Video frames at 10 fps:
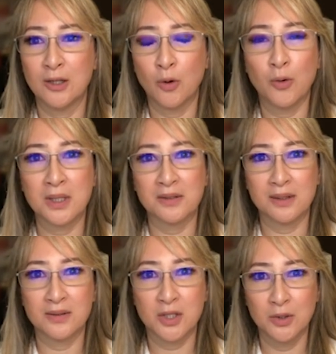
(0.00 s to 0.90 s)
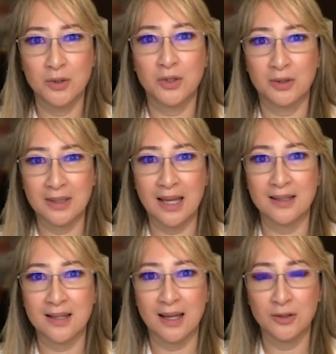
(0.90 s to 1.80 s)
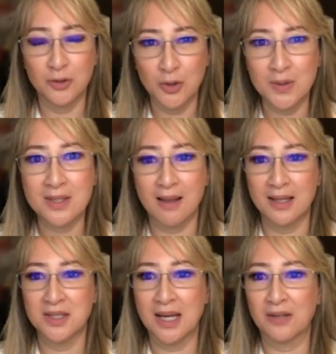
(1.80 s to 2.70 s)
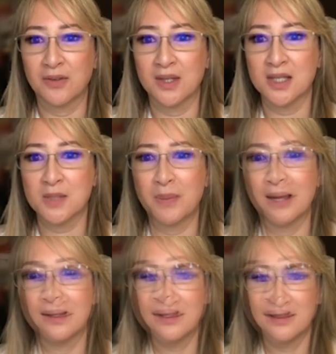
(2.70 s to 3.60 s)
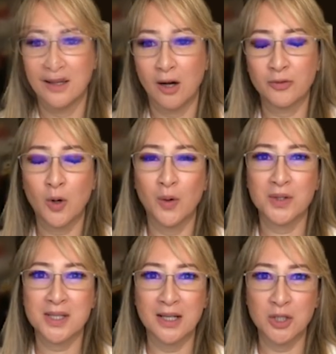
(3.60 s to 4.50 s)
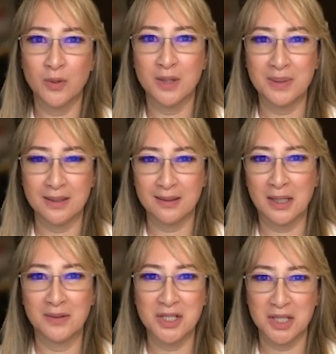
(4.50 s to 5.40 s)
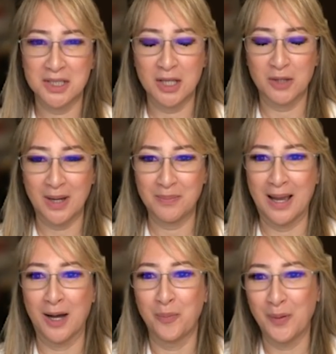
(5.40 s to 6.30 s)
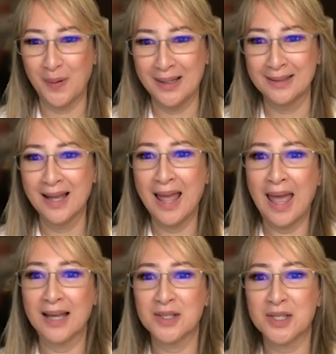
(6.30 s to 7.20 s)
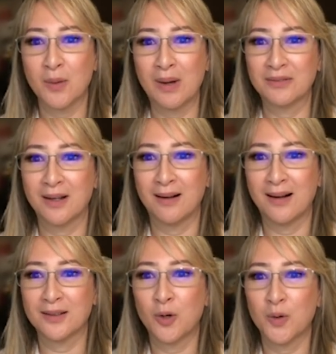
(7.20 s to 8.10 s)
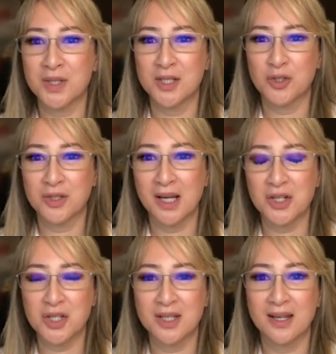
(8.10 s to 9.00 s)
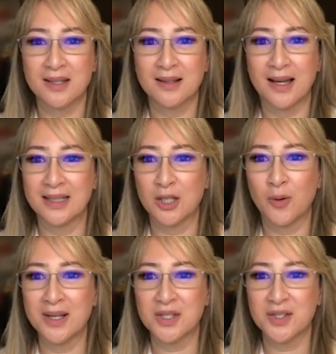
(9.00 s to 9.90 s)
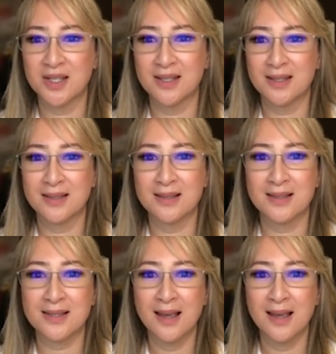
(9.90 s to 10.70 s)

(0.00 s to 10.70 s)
order to create a new slide deck for this. But of course, I don't want to be encouraging death by PowerPoint. And so I've got course introduction, guiding questions,